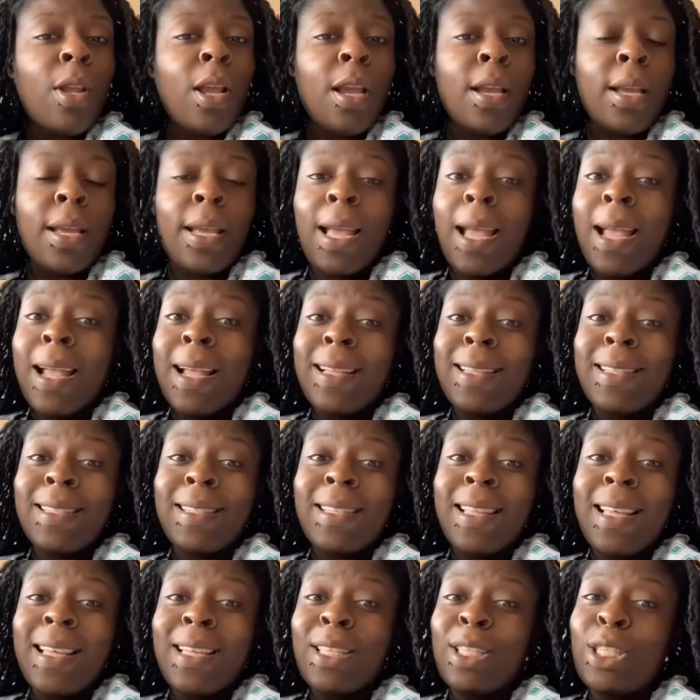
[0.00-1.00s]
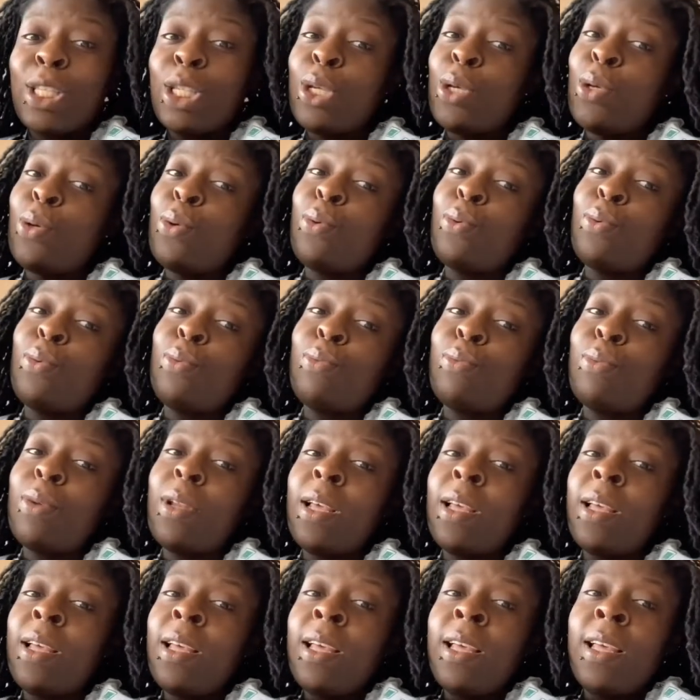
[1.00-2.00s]
guys, stay tuned.
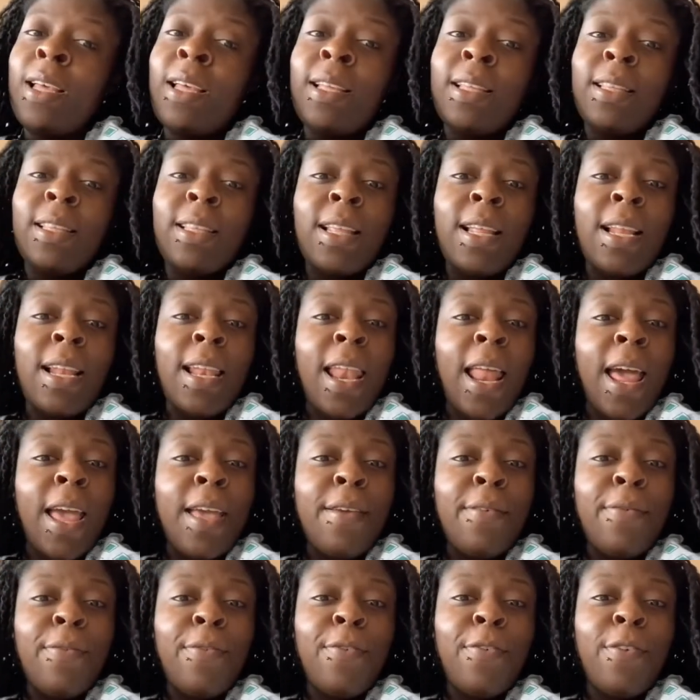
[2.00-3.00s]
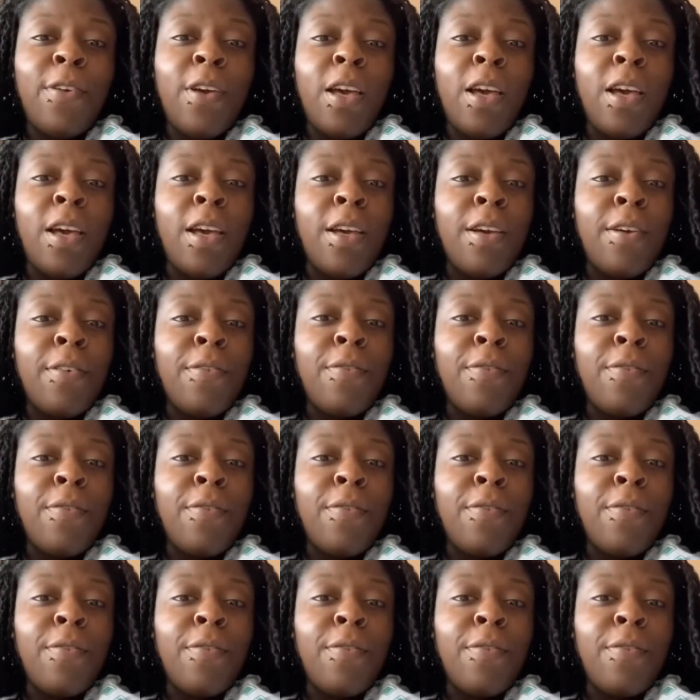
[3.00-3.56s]
The life of